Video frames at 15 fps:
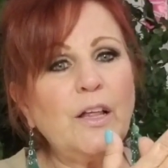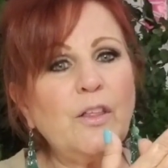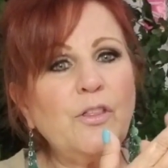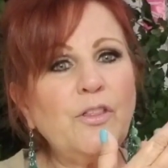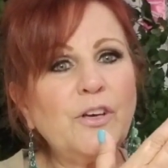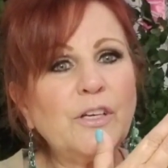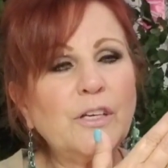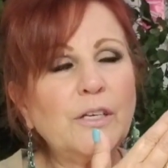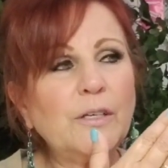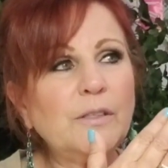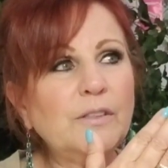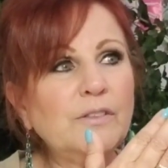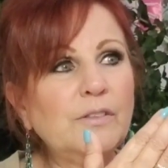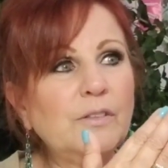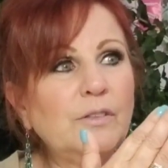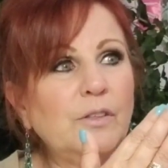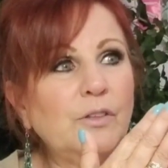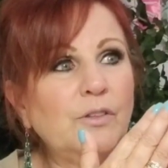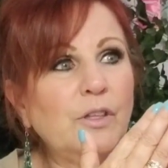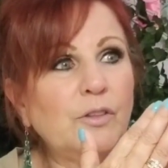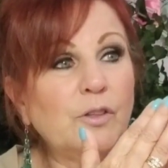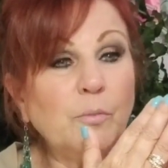the,
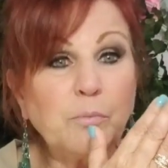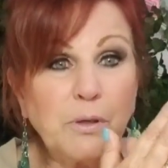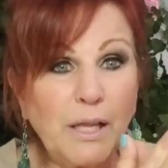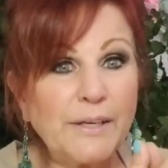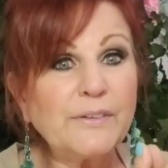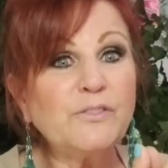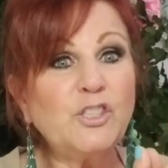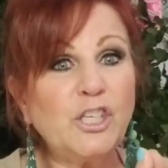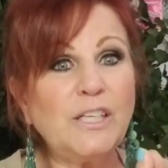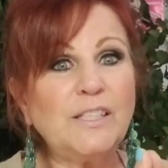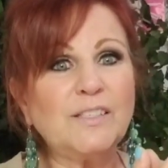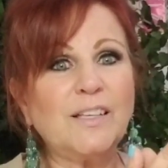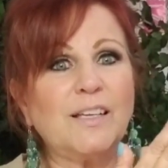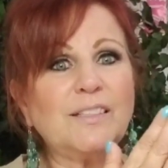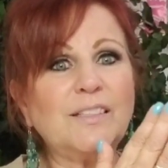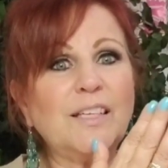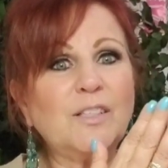the, the blood of Jesus.